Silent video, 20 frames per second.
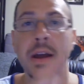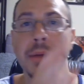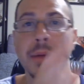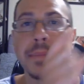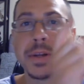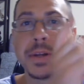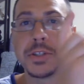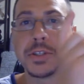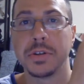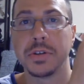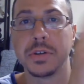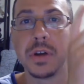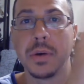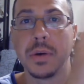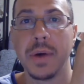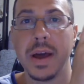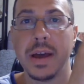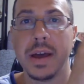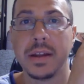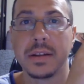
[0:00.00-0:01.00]
Make sure you
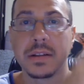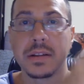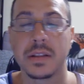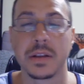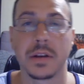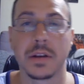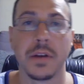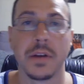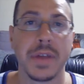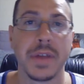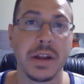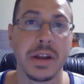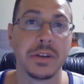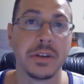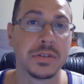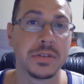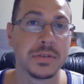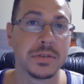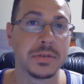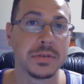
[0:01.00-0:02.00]
go ahead and click over here
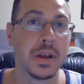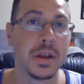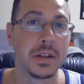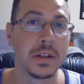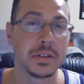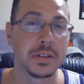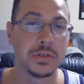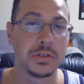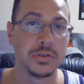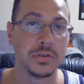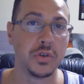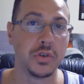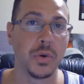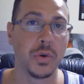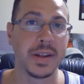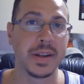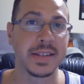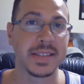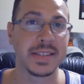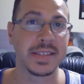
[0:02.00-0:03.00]
to to
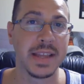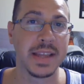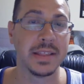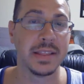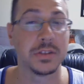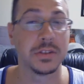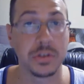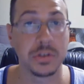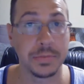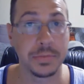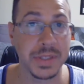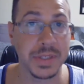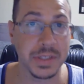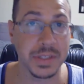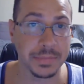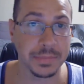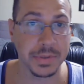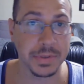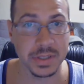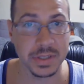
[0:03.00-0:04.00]
join us in the Stupid
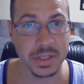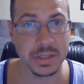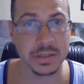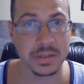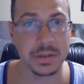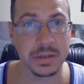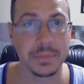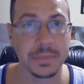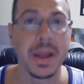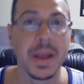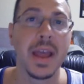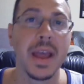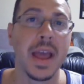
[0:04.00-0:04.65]
Simple System.